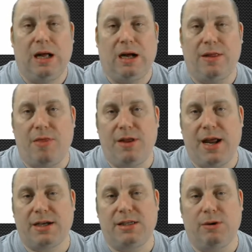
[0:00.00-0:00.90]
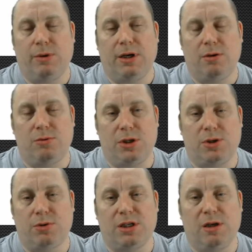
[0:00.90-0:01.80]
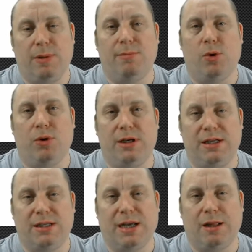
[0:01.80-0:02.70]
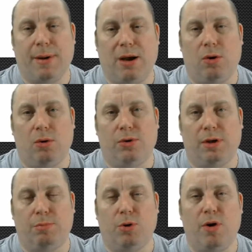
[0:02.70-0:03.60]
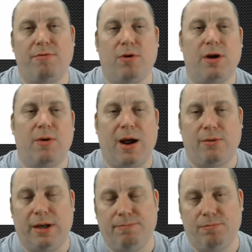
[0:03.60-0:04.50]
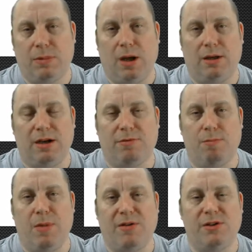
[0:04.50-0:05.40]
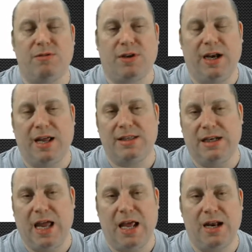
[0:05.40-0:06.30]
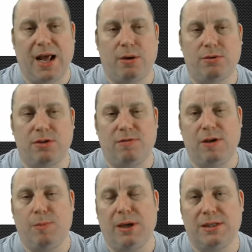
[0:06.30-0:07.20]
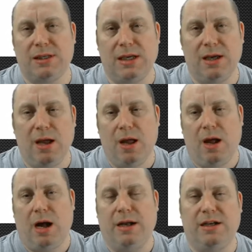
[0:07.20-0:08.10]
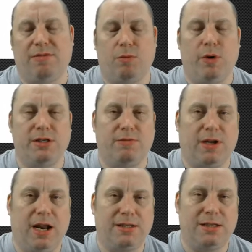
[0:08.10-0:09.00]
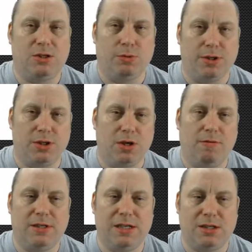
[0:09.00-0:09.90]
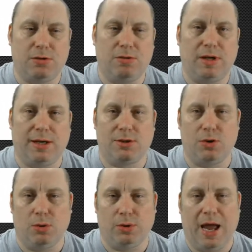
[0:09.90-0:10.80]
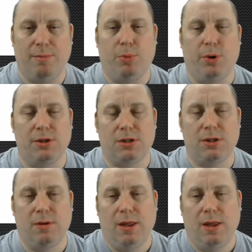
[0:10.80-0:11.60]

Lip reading: And then the next thing we did was we talked in a bit more detail about all the periphery around it, different methods of connecting in and out of the VPC, and different ways of connecting to other services through things called endpoints.